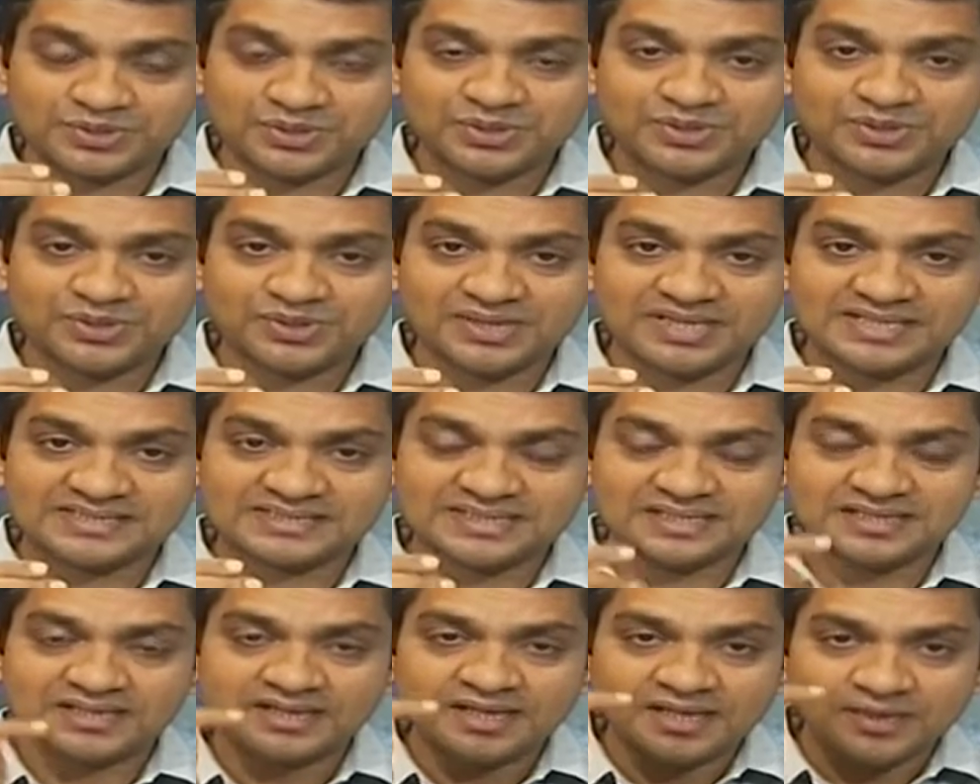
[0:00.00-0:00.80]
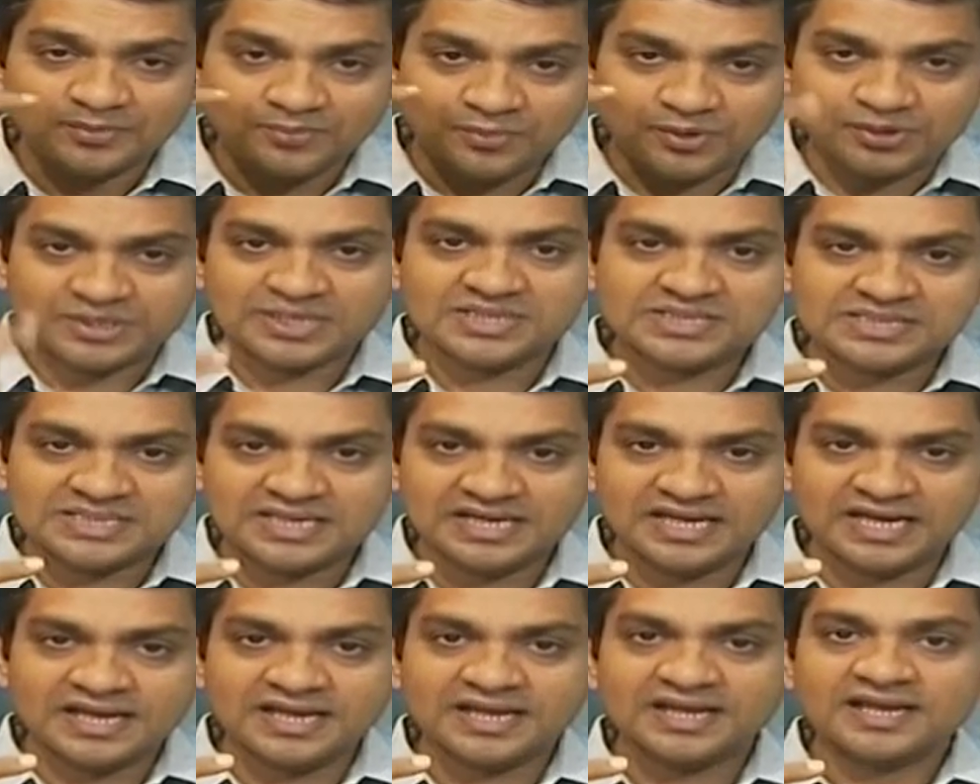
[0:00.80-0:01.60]
to reach the potential
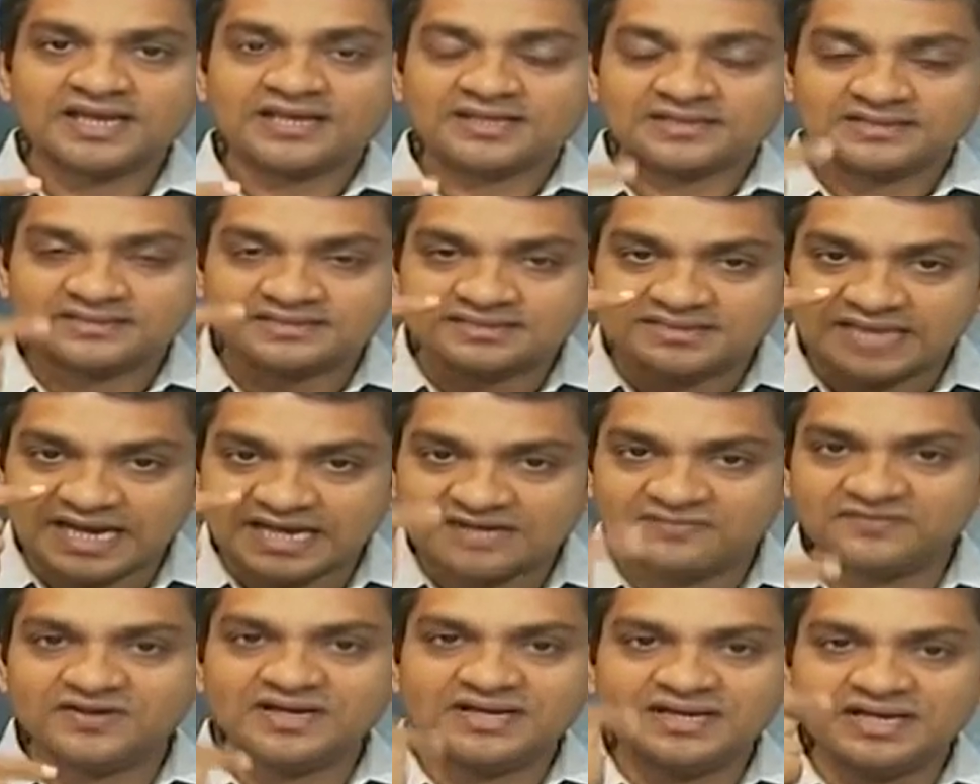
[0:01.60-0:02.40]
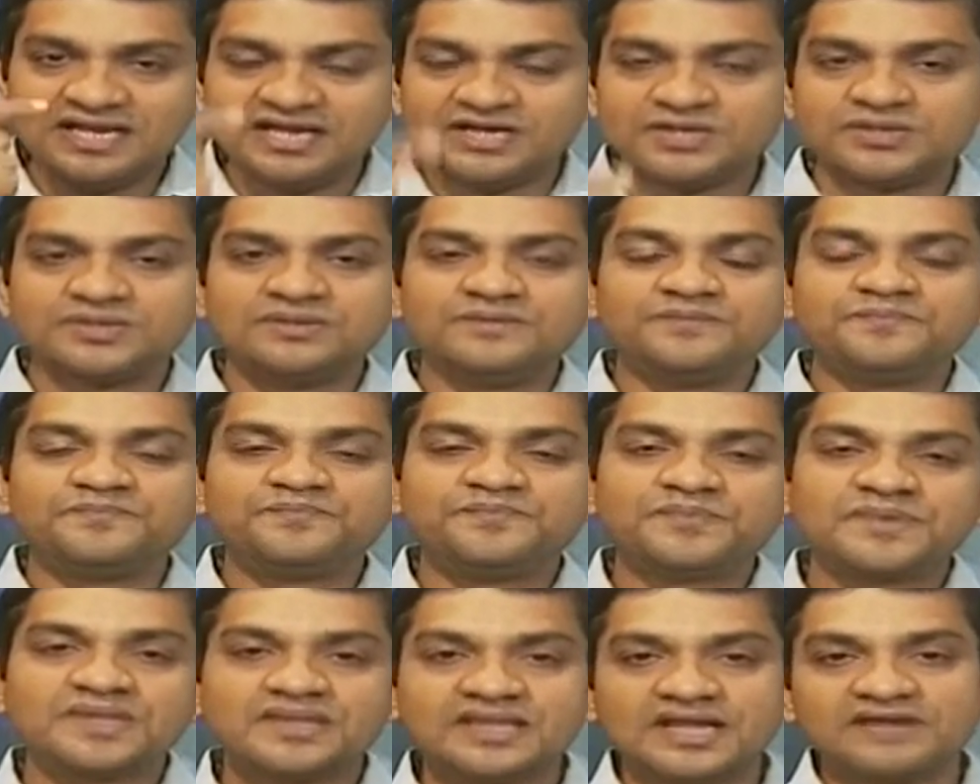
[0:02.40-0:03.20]
yield, that
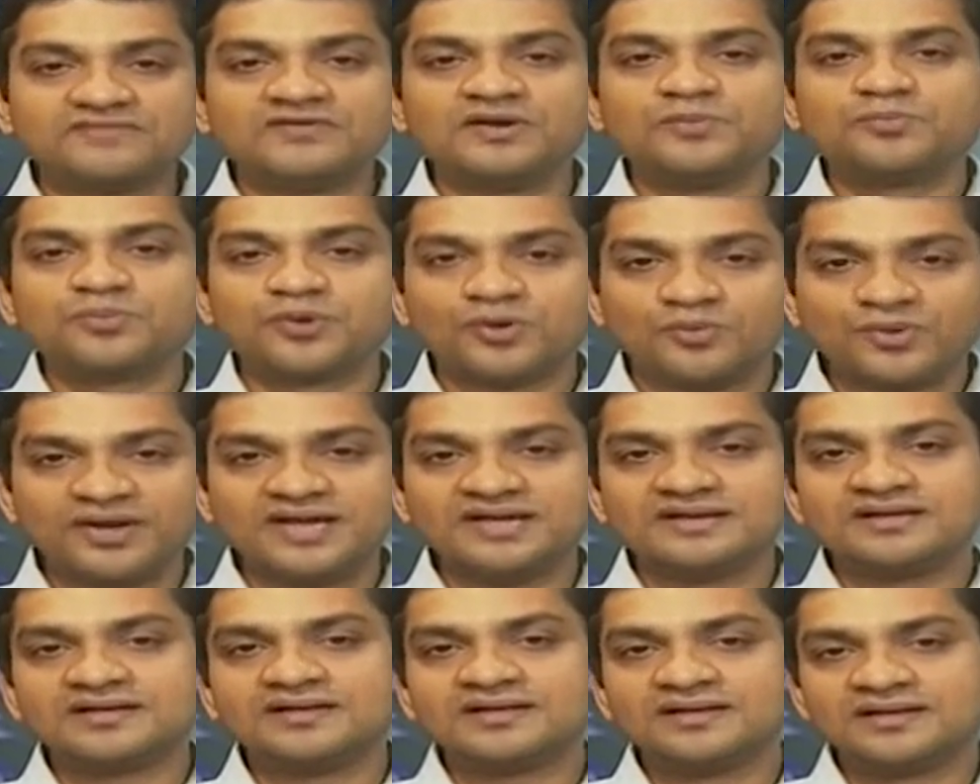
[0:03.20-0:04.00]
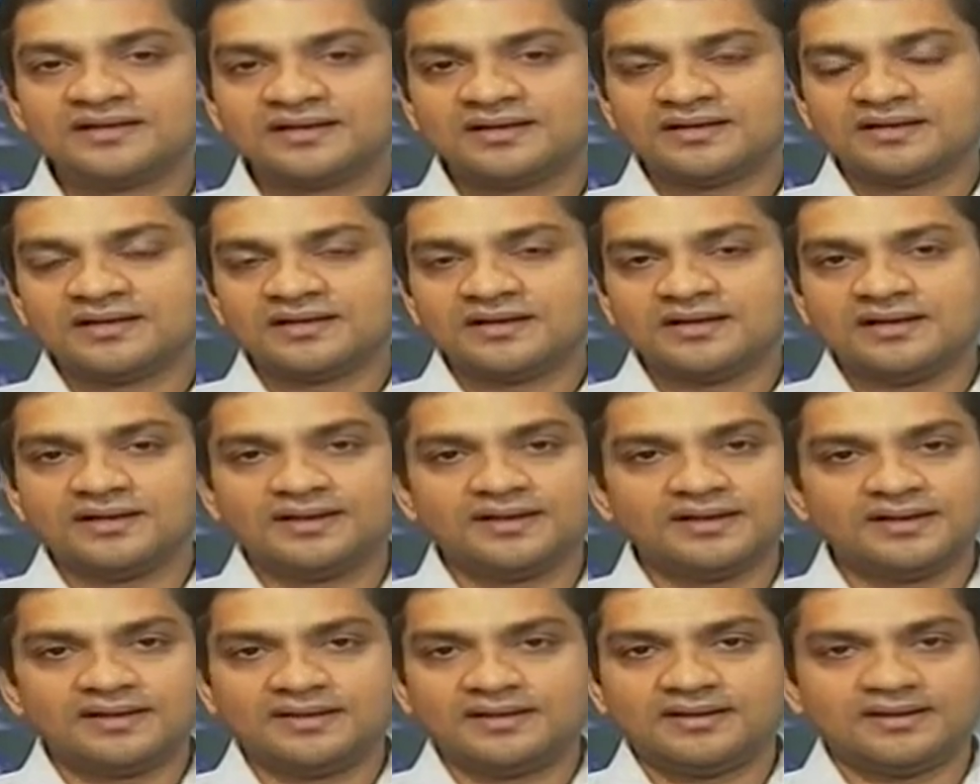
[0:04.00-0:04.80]
will provide
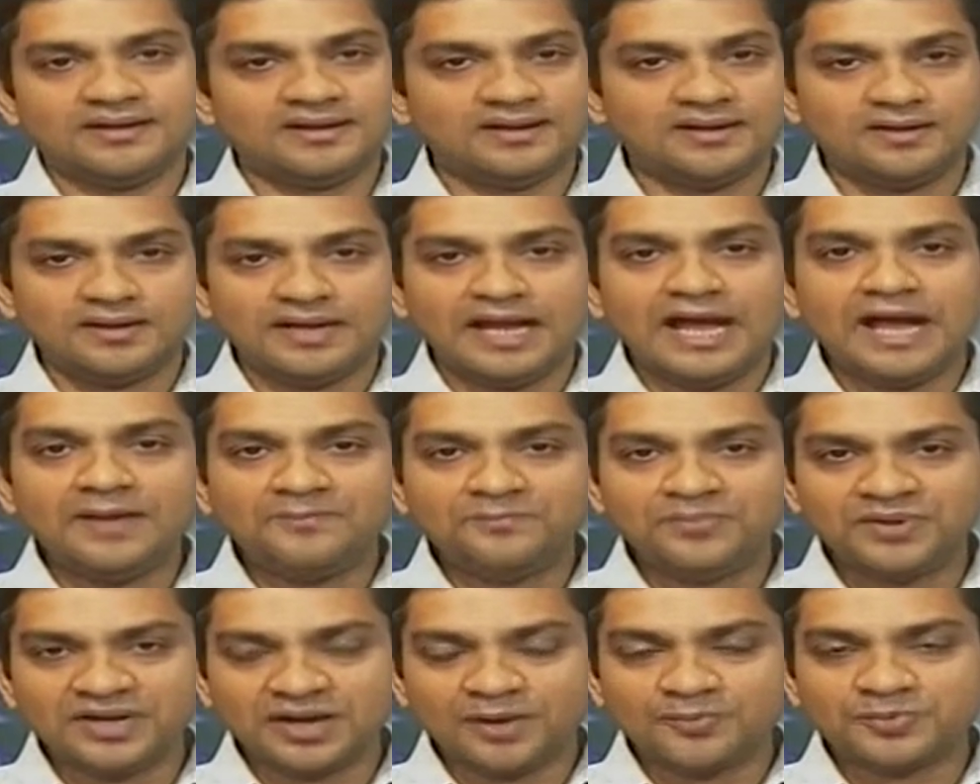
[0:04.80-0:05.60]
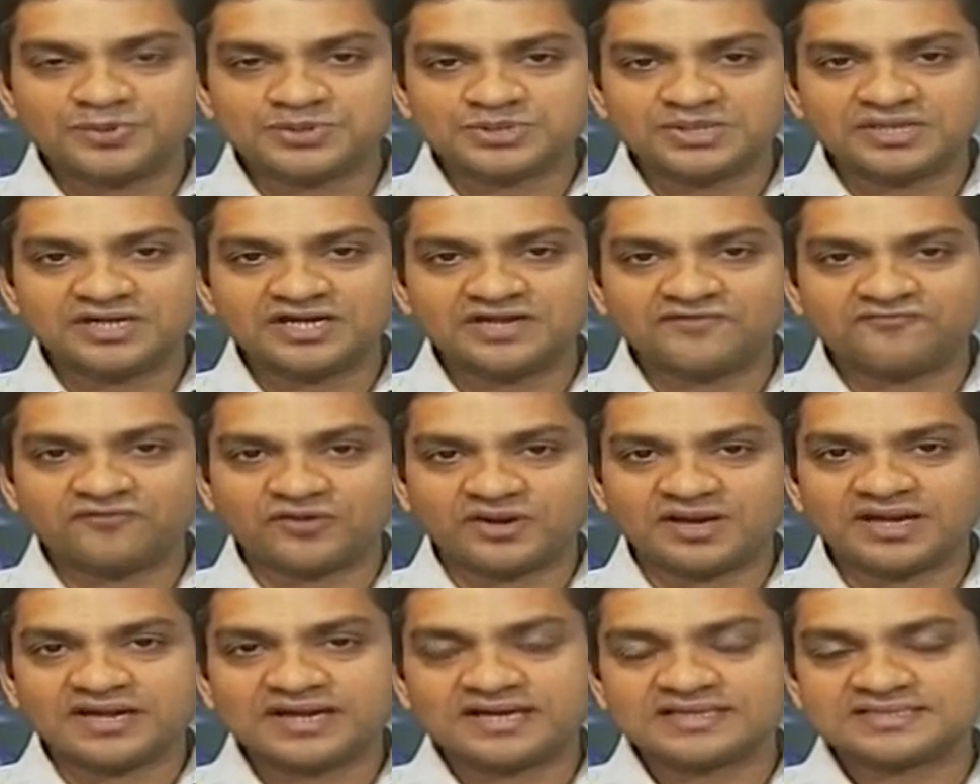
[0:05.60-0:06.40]
ample opportunity
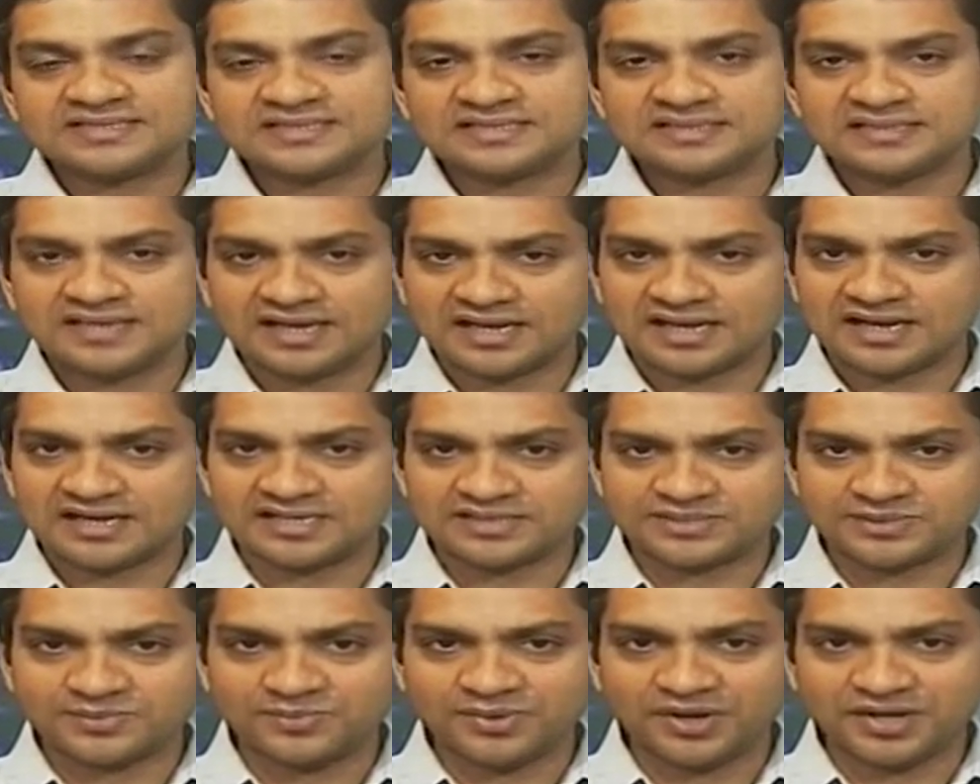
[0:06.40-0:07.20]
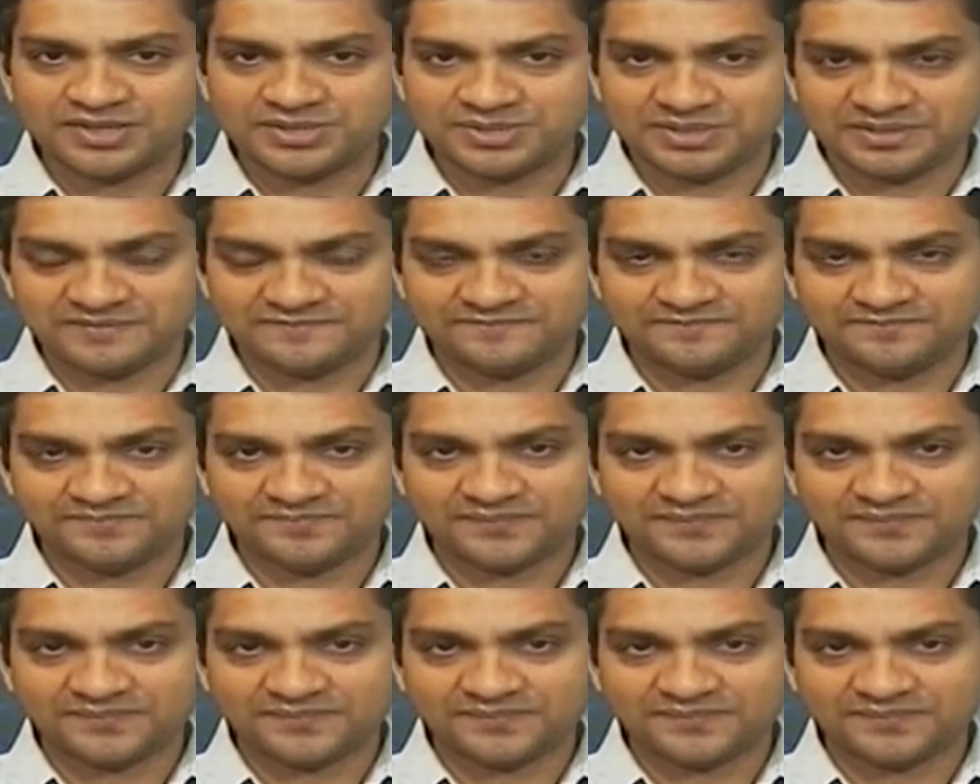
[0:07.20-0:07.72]
for increasing the agriculture production.